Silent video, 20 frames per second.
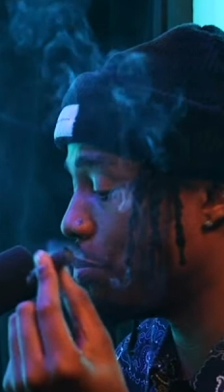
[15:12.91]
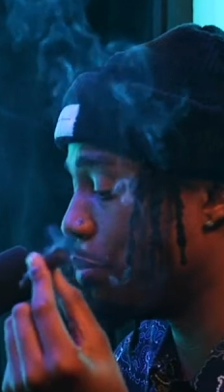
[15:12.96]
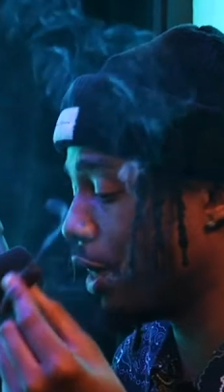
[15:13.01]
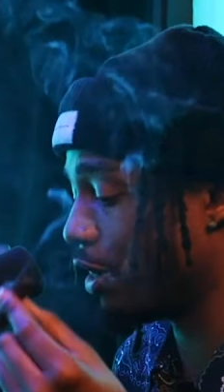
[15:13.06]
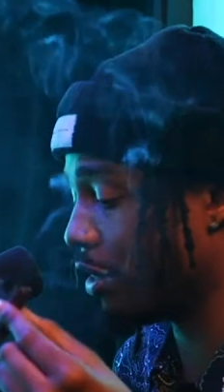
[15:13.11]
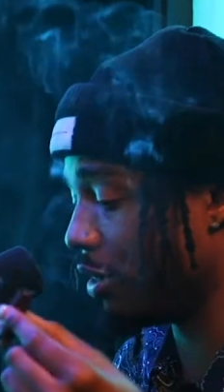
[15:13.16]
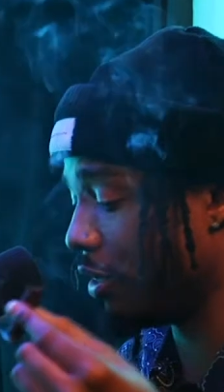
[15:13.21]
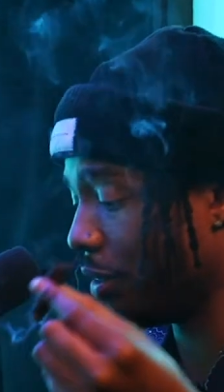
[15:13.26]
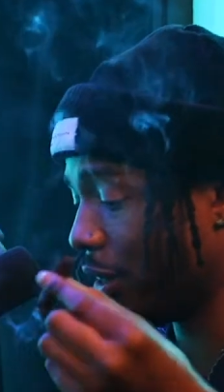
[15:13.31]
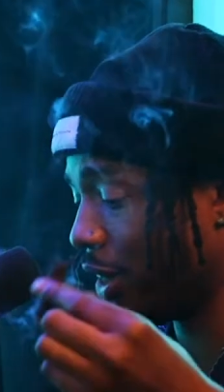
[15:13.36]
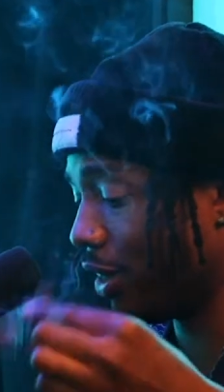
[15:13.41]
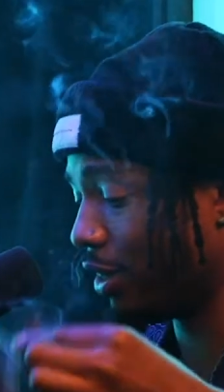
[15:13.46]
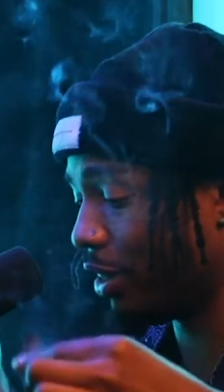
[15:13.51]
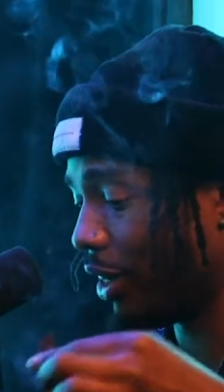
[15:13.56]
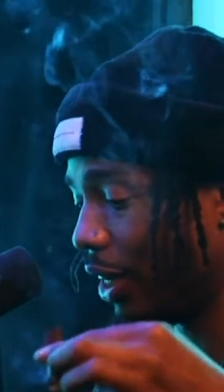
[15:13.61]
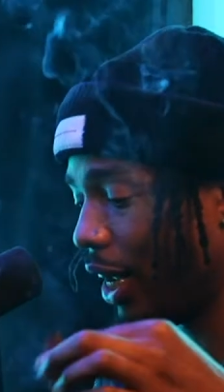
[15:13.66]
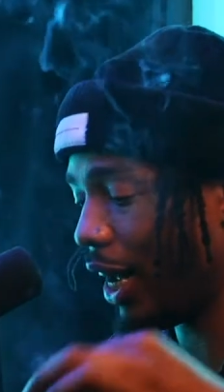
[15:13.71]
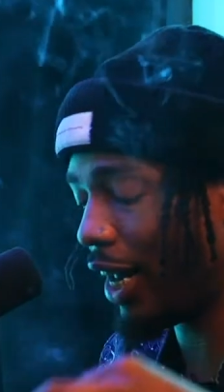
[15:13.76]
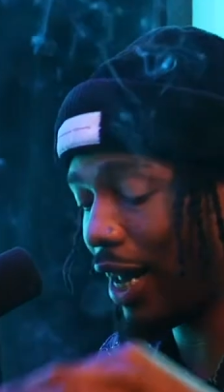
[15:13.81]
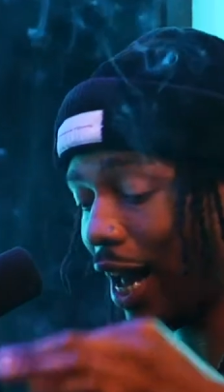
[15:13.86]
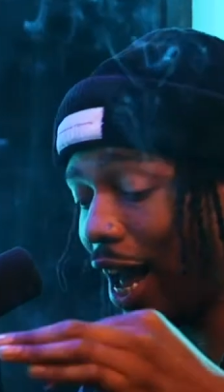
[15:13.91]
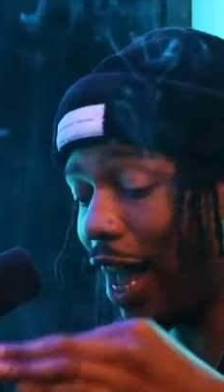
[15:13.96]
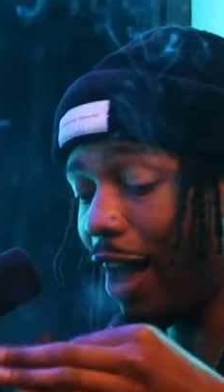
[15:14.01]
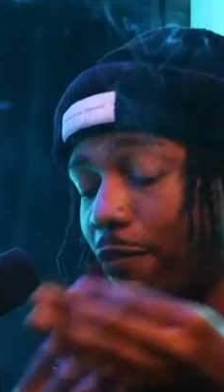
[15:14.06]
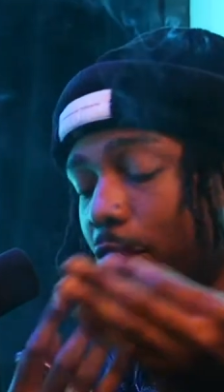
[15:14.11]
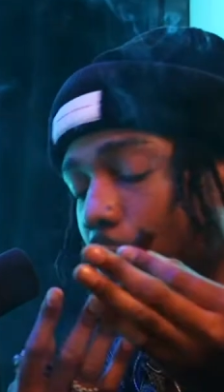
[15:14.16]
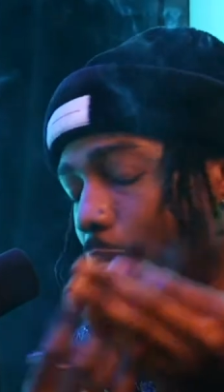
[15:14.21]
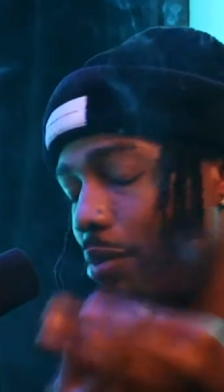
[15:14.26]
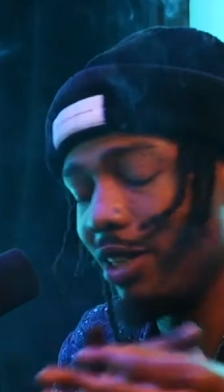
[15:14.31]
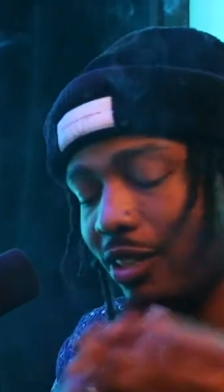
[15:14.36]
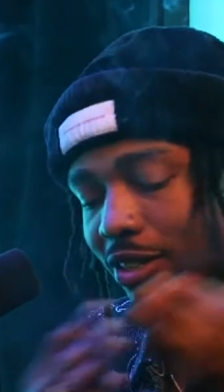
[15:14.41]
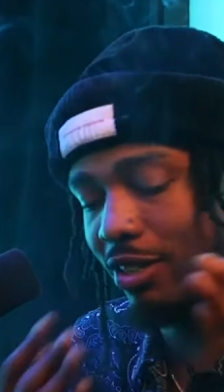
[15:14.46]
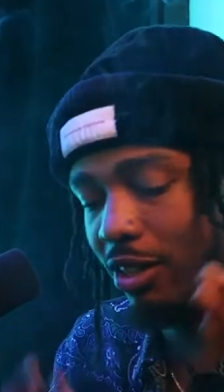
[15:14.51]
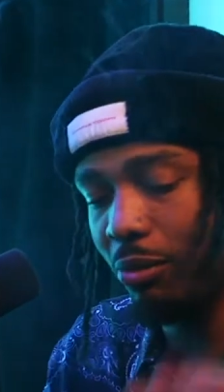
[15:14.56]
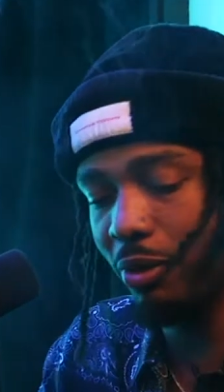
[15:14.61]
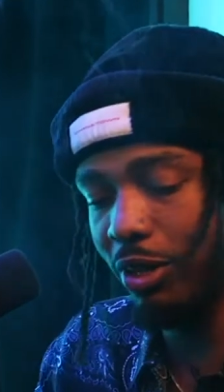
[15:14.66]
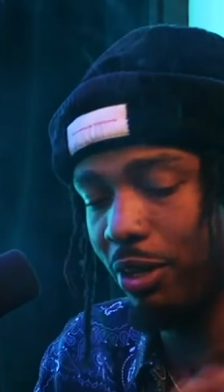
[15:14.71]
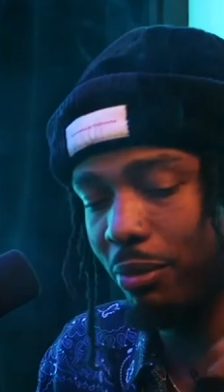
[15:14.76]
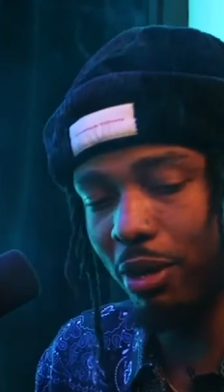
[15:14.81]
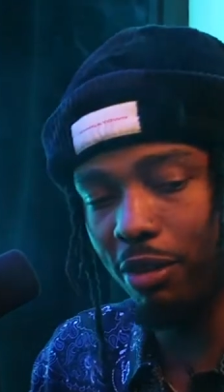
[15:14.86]
picture because I, I, have the picture
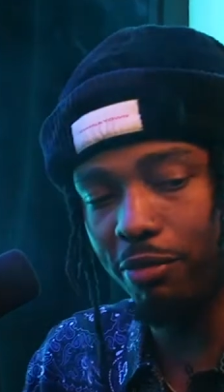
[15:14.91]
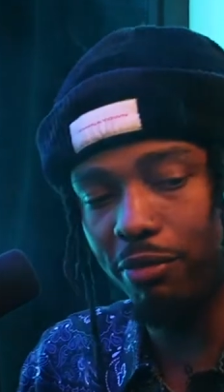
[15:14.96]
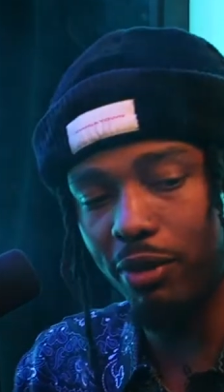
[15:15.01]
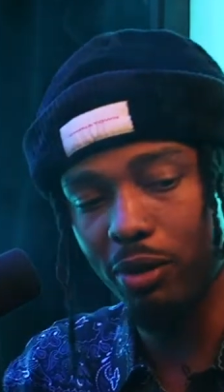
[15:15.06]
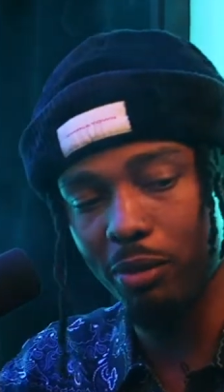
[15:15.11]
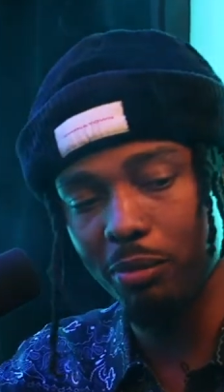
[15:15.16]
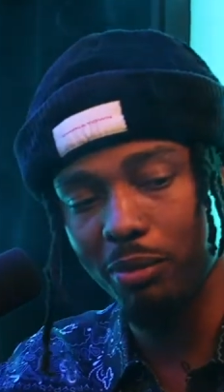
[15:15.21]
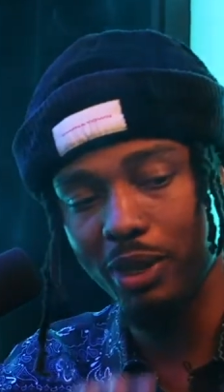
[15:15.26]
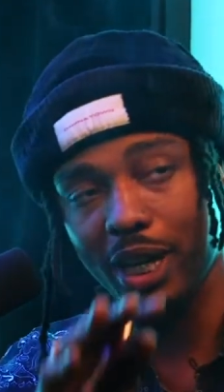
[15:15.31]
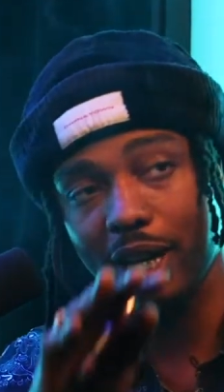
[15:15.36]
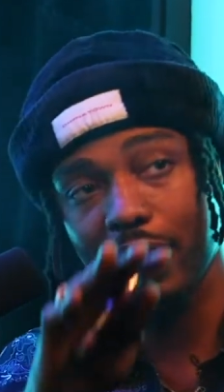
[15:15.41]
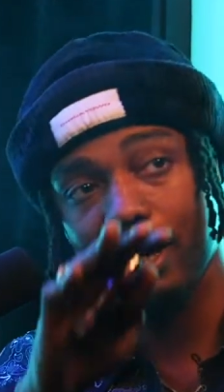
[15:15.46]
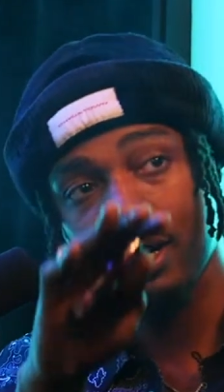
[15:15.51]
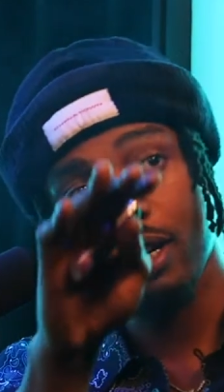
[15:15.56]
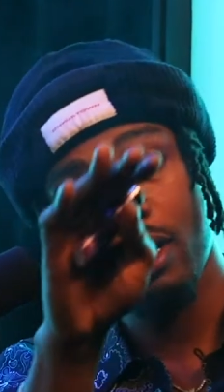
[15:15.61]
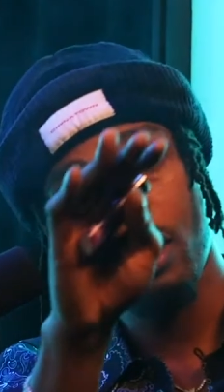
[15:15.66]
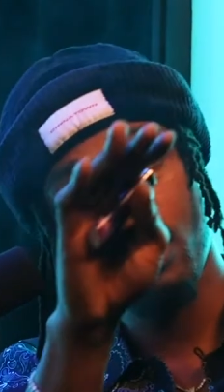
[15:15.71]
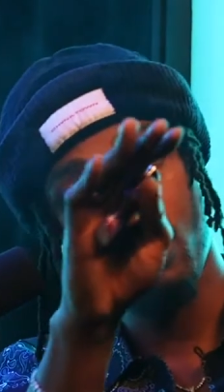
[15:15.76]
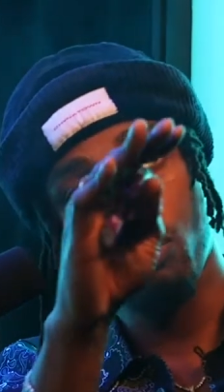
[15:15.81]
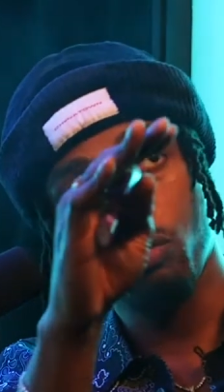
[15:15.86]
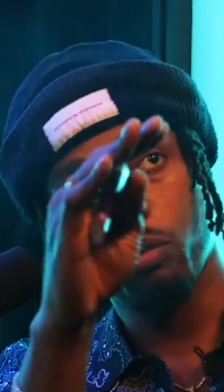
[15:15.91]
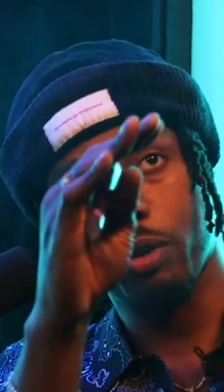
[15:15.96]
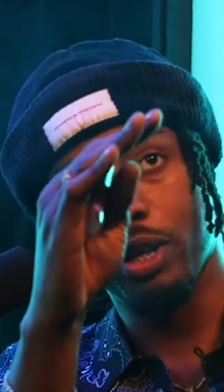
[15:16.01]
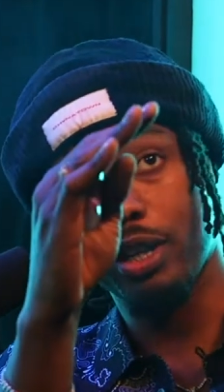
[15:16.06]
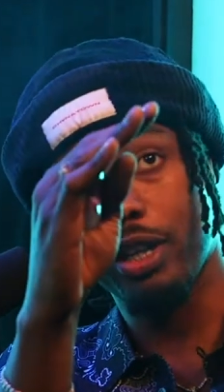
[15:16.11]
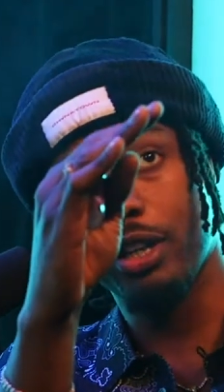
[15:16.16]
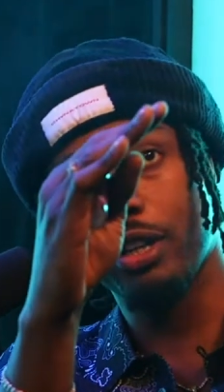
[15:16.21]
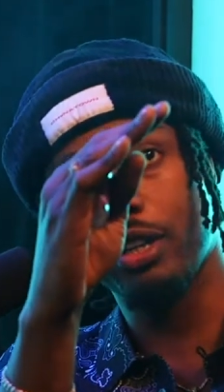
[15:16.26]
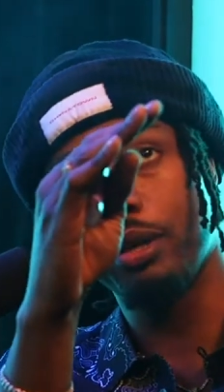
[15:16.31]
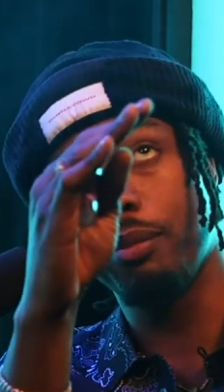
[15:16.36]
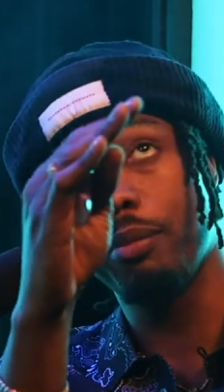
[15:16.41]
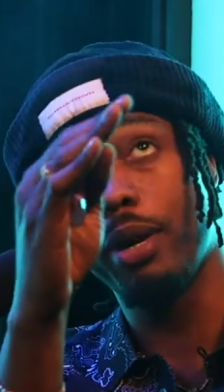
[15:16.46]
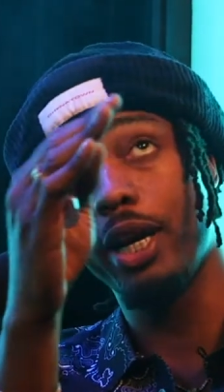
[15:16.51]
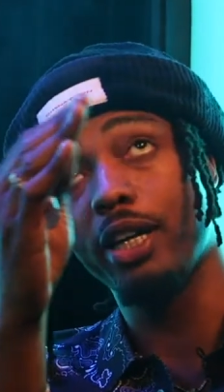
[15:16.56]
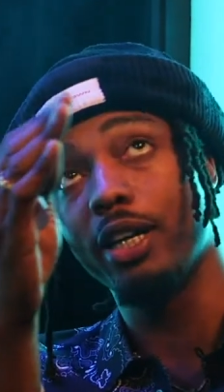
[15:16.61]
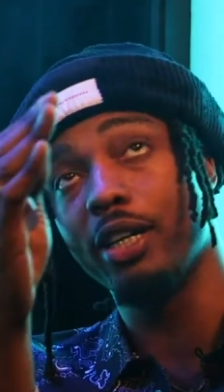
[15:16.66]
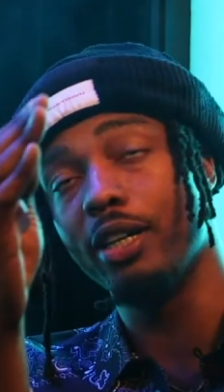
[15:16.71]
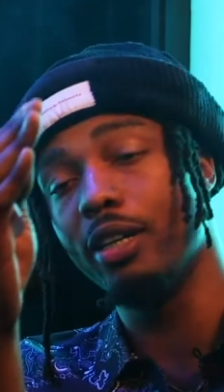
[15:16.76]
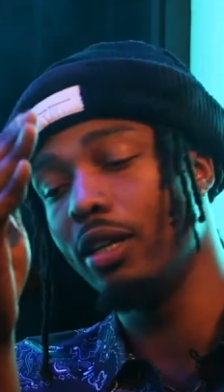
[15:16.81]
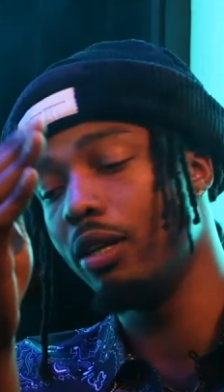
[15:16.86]
somewhere in my phone. But like, we're literally
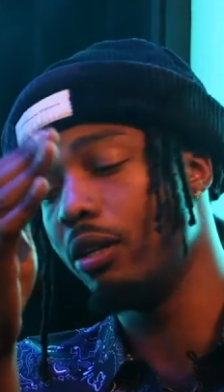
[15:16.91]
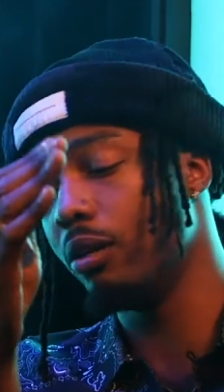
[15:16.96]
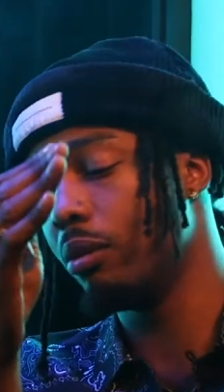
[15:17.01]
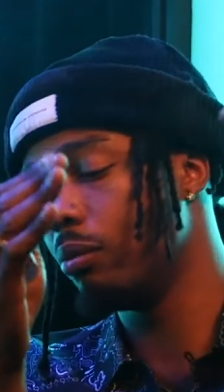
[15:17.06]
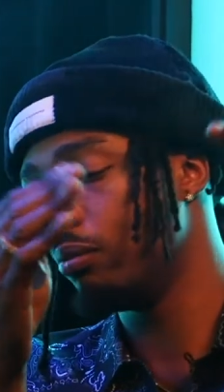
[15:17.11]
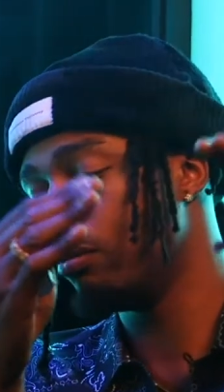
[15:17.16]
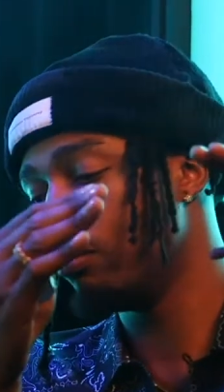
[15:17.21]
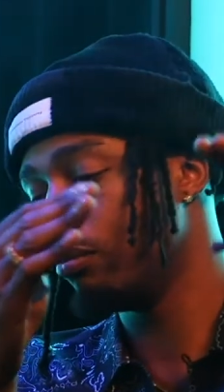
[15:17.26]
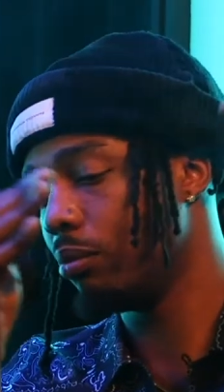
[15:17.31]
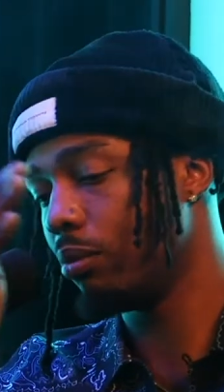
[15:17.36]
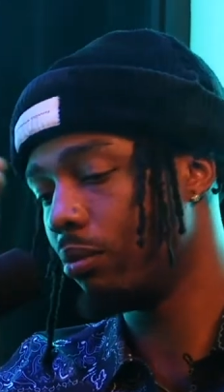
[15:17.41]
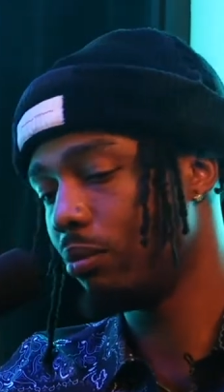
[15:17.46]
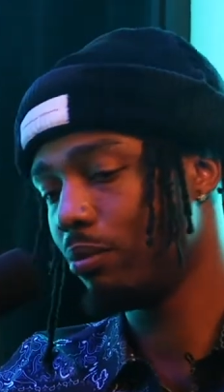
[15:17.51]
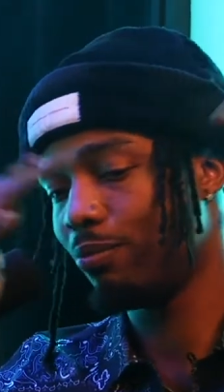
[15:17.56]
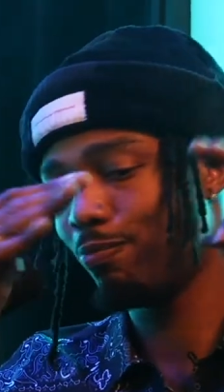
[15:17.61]
making um,